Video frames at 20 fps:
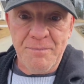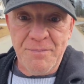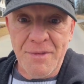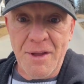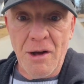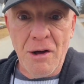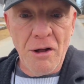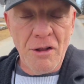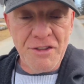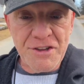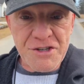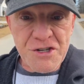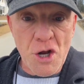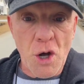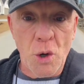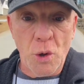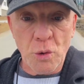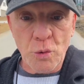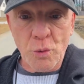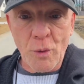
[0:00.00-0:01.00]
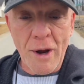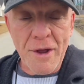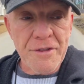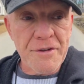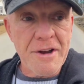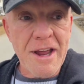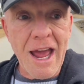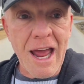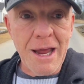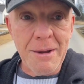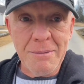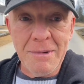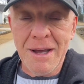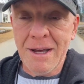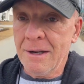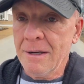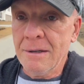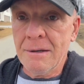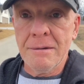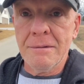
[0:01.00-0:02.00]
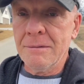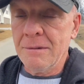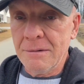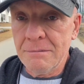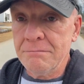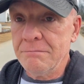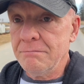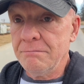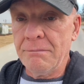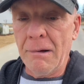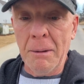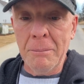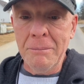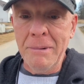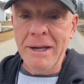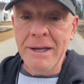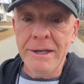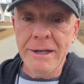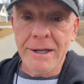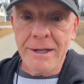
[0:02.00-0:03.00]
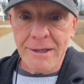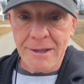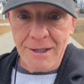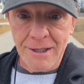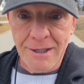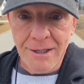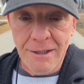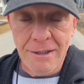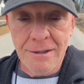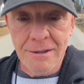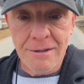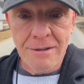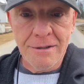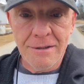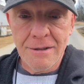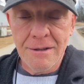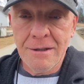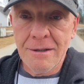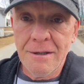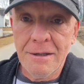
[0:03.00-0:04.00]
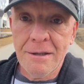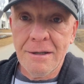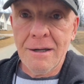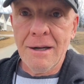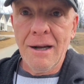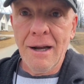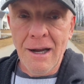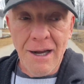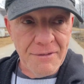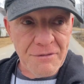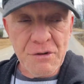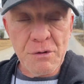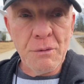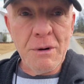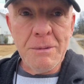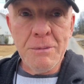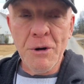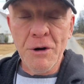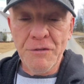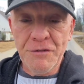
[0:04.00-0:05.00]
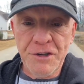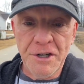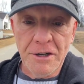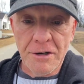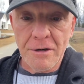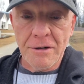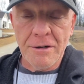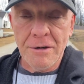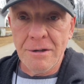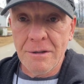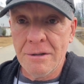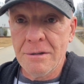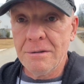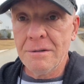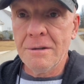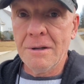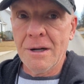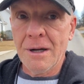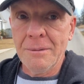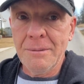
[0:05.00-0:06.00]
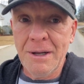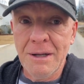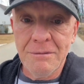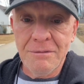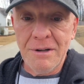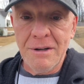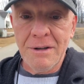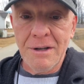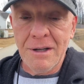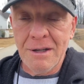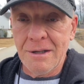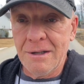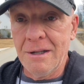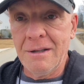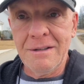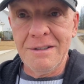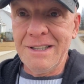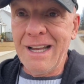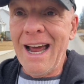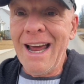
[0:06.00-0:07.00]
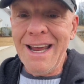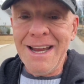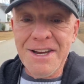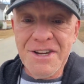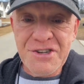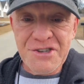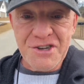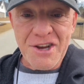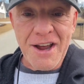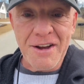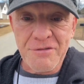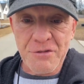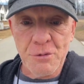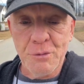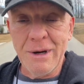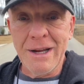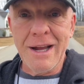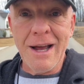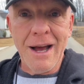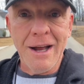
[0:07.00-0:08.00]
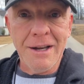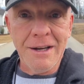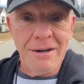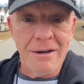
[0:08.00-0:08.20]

all this cold weather came in immediately after we moved here. I mean, days after we got here.